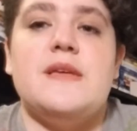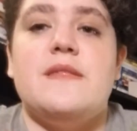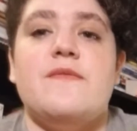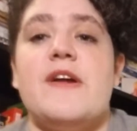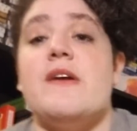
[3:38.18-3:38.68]

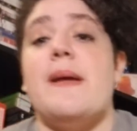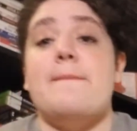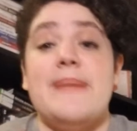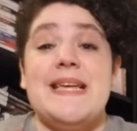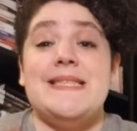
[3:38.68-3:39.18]
The very
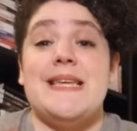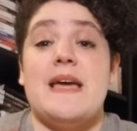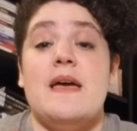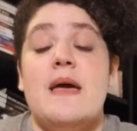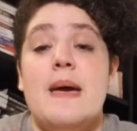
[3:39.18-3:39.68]

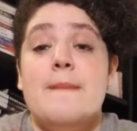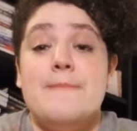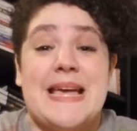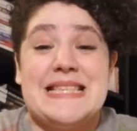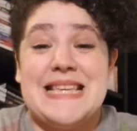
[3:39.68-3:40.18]
basic
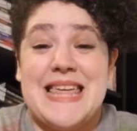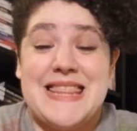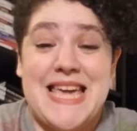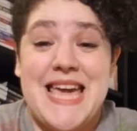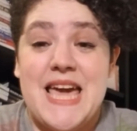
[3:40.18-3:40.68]

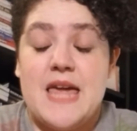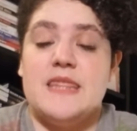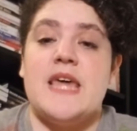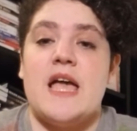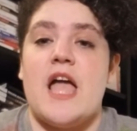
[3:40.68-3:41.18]
thing
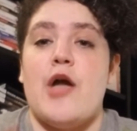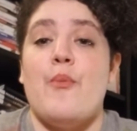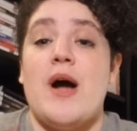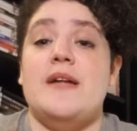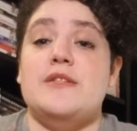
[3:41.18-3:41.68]
that I
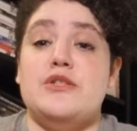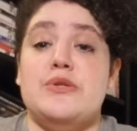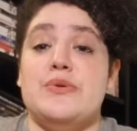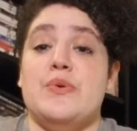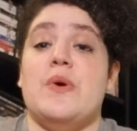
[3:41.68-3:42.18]
want
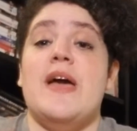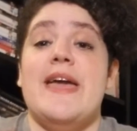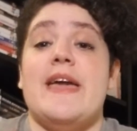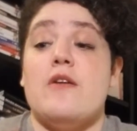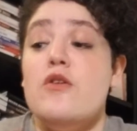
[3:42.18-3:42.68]
to
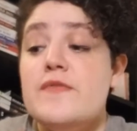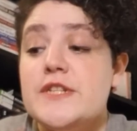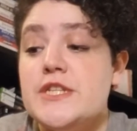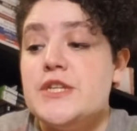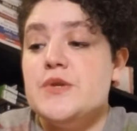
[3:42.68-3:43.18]
get over
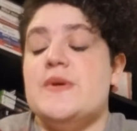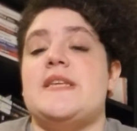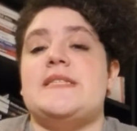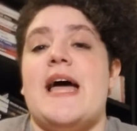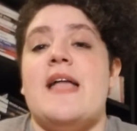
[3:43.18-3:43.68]
to you
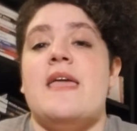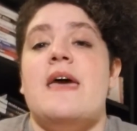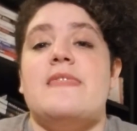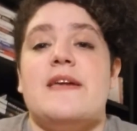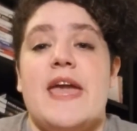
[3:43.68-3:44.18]
is that
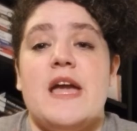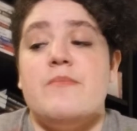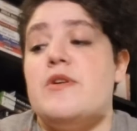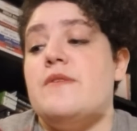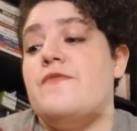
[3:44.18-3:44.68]
the
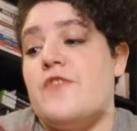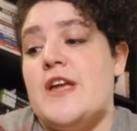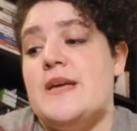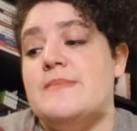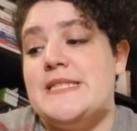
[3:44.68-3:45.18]
camera
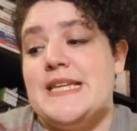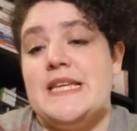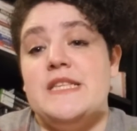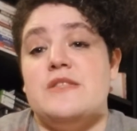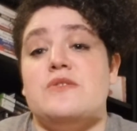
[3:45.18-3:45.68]
frames
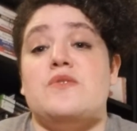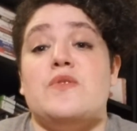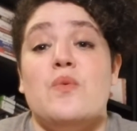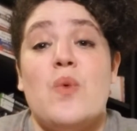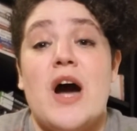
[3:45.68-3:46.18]
things so
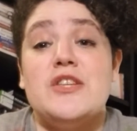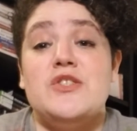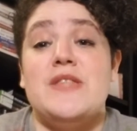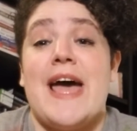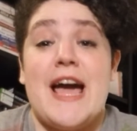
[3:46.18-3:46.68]
you
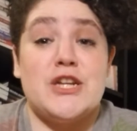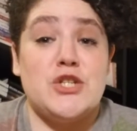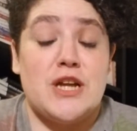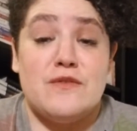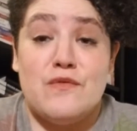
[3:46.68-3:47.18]
watch the
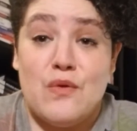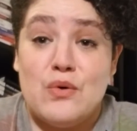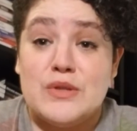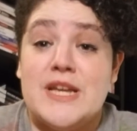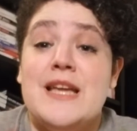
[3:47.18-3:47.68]
action
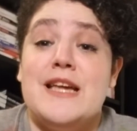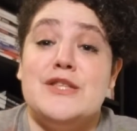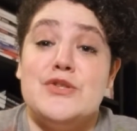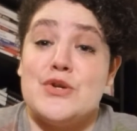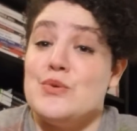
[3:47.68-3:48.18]
unfold in
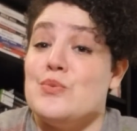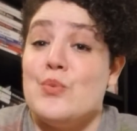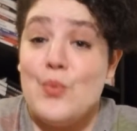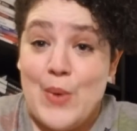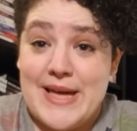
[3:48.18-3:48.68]
certain
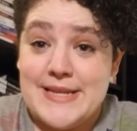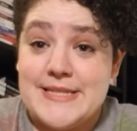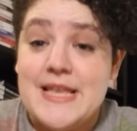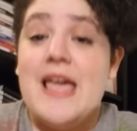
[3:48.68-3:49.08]
ways.